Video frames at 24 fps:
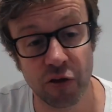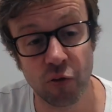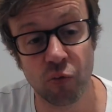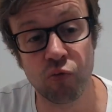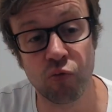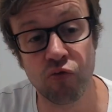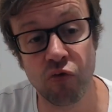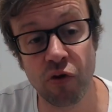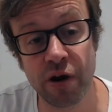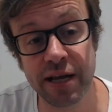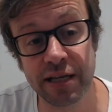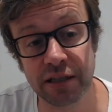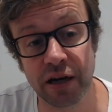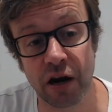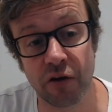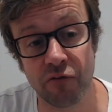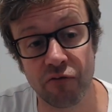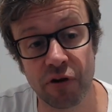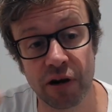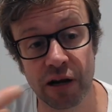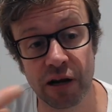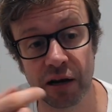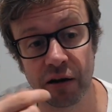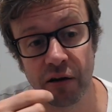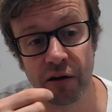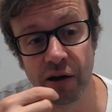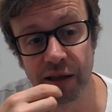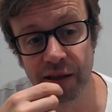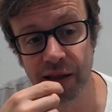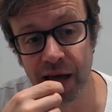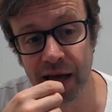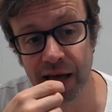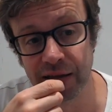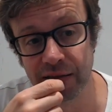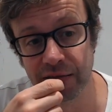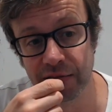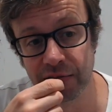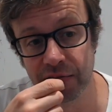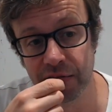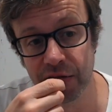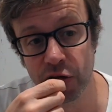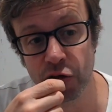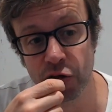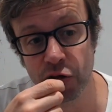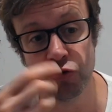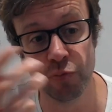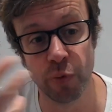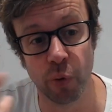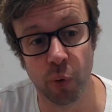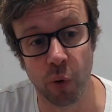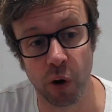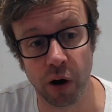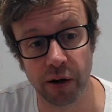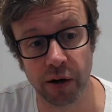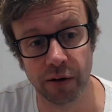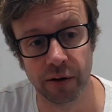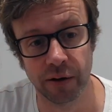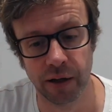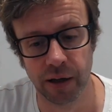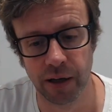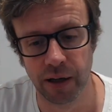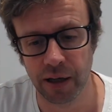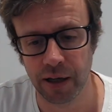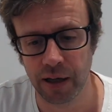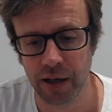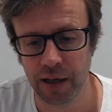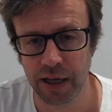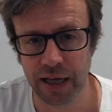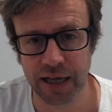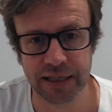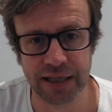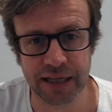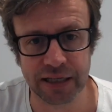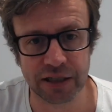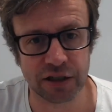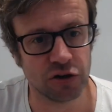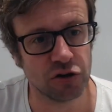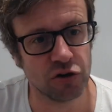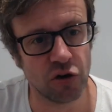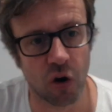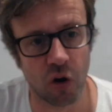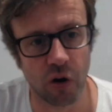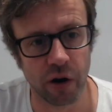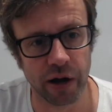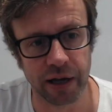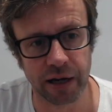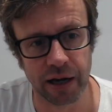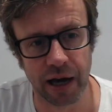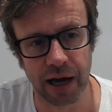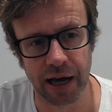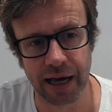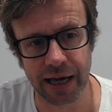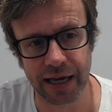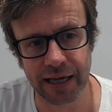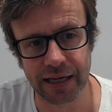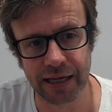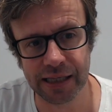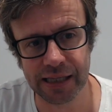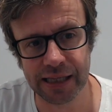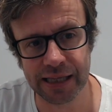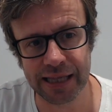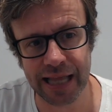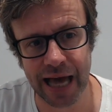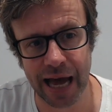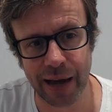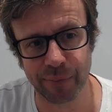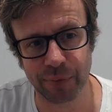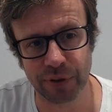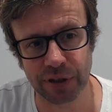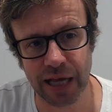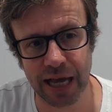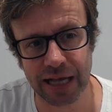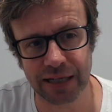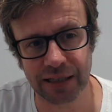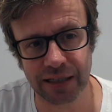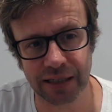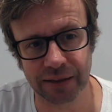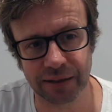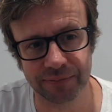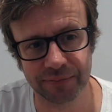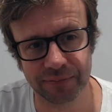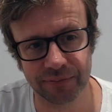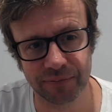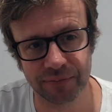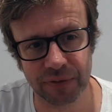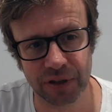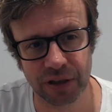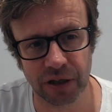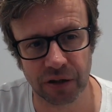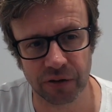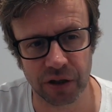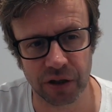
The reason I really like that Uber one is it's not in a lab setting. You